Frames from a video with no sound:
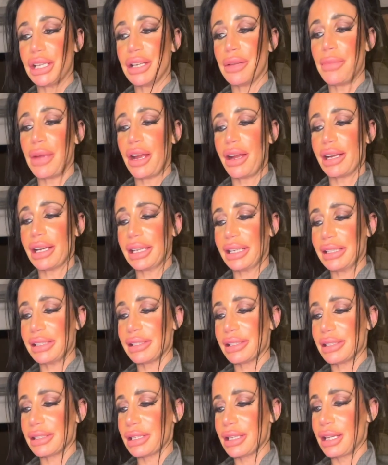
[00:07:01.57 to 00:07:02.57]

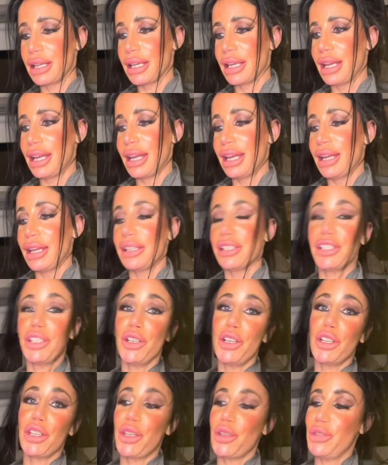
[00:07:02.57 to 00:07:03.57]
Americans.
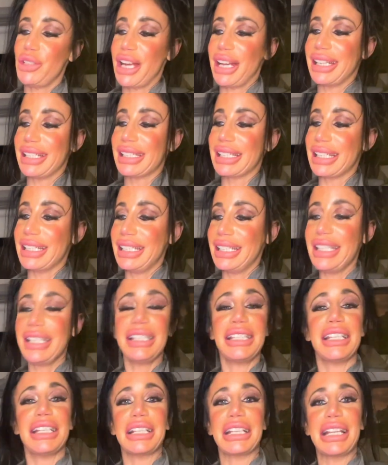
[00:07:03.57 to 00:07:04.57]
Student loan debt is
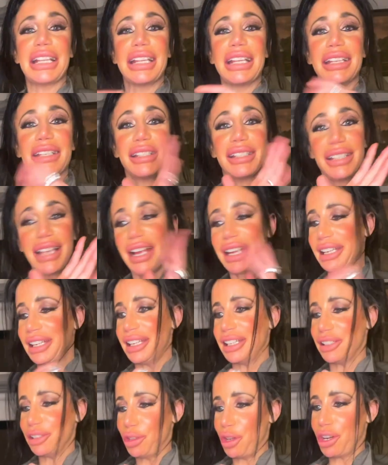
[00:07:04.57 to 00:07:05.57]
consistently the
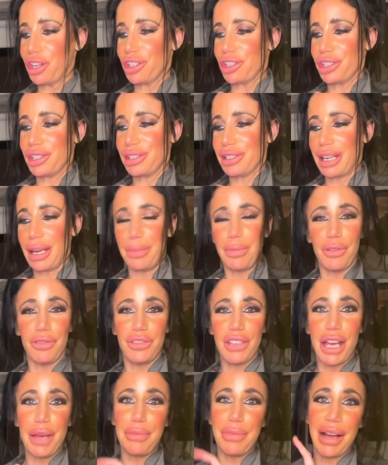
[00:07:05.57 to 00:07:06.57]
second largest type of
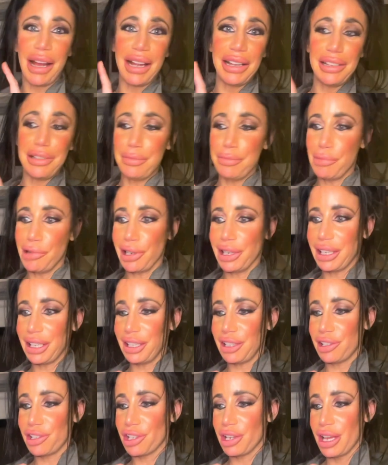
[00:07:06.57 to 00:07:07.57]
debt behind a
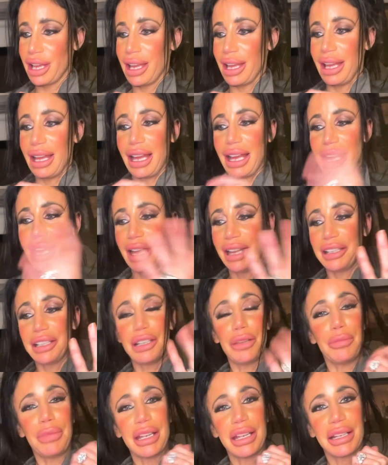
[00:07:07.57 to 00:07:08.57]
mortgage and
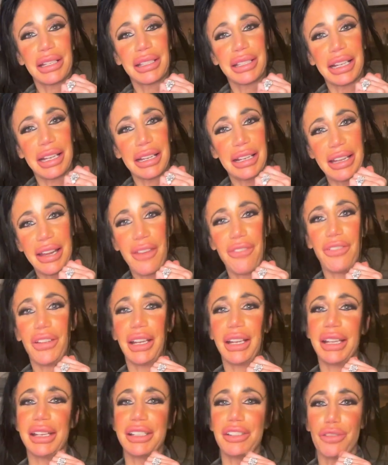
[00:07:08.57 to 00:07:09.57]
can be a
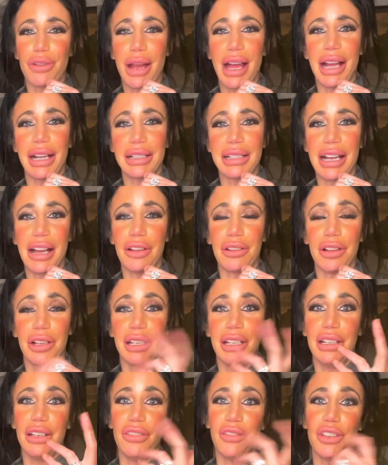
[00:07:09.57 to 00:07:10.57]
significant drag down on
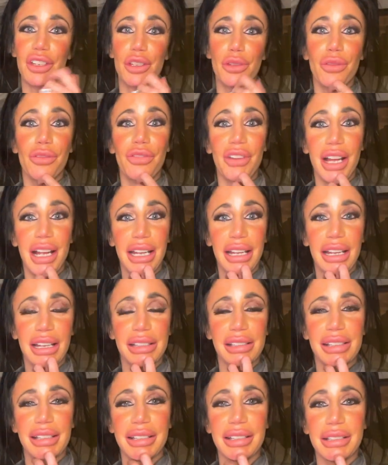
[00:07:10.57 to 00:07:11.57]
individual
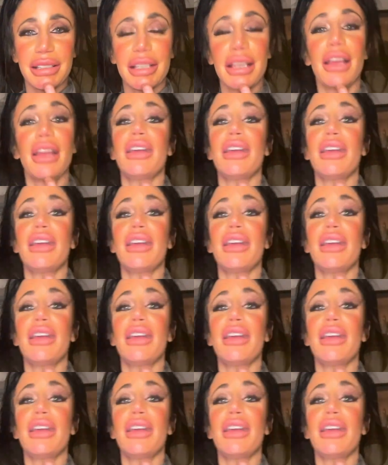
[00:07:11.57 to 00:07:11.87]
finances.